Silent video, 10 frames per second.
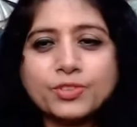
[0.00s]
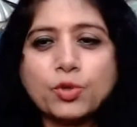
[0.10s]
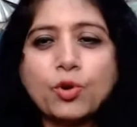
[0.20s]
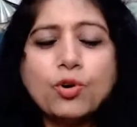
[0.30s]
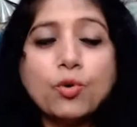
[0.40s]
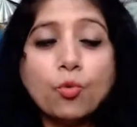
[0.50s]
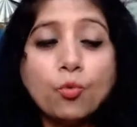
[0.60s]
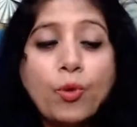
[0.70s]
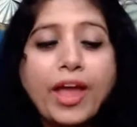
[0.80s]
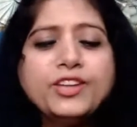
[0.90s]

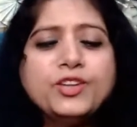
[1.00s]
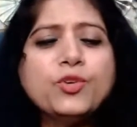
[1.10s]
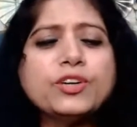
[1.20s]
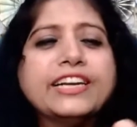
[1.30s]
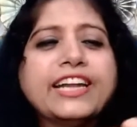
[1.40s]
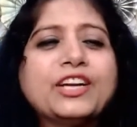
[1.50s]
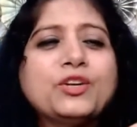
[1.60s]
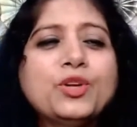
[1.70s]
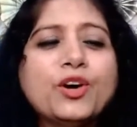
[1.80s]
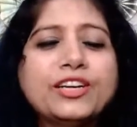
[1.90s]
So when you
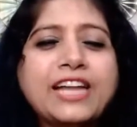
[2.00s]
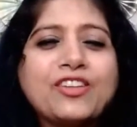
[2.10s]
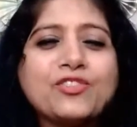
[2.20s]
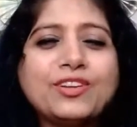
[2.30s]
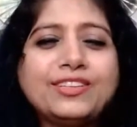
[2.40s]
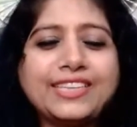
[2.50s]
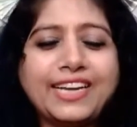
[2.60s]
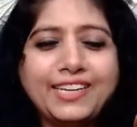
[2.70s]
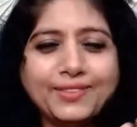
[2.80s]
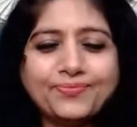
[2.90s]
connect to your natural
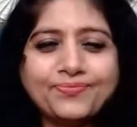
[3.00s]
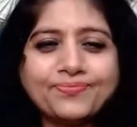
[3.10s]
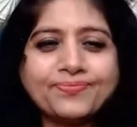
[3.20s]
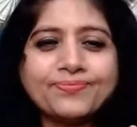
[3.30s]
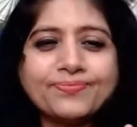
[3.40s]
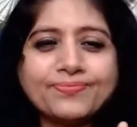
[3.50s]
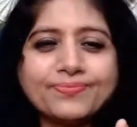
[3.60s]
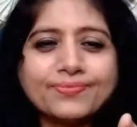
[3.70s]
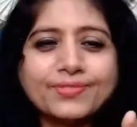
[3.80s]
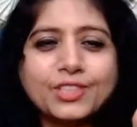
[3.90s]
state,
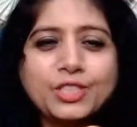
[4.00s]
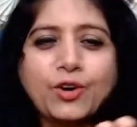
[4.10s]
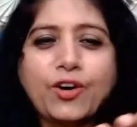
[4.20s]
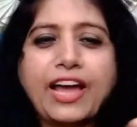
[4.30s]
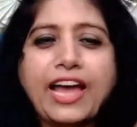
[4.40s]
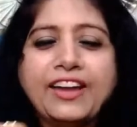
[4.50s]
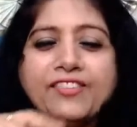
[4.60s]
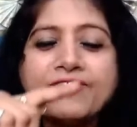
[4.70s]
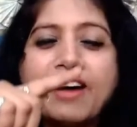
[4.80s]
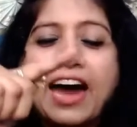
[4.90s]
your
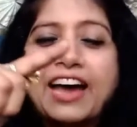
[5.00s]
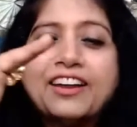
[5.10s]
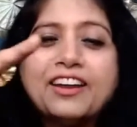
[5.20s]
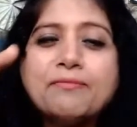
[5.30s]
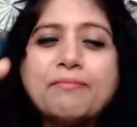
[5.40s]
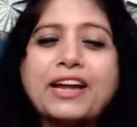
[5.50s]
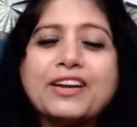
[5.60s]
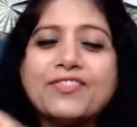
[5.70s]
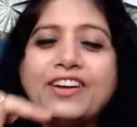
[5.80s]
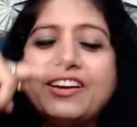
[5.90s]

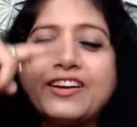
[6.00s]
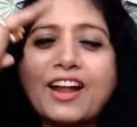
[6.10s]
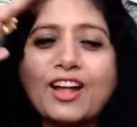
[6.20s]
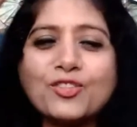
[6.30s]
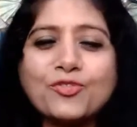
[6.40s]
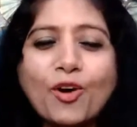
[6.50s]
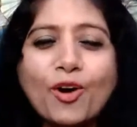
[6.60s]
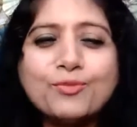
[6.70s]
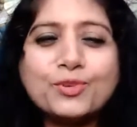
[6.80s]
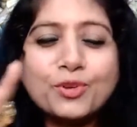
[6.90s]
environment will
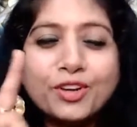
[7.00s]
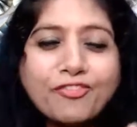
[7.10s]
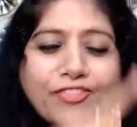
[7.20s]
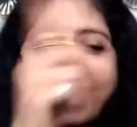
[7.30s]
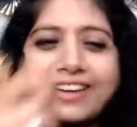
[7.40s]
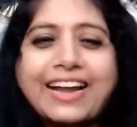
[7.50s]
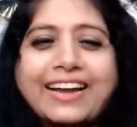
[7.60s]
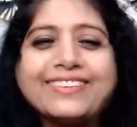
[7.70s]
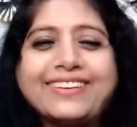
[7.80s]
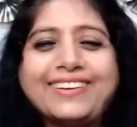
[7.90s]
transform to
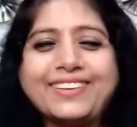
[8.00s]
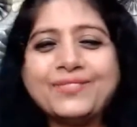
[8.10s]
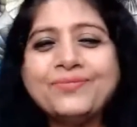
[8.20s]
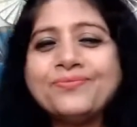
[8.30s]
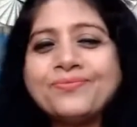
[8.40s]
reflect that state.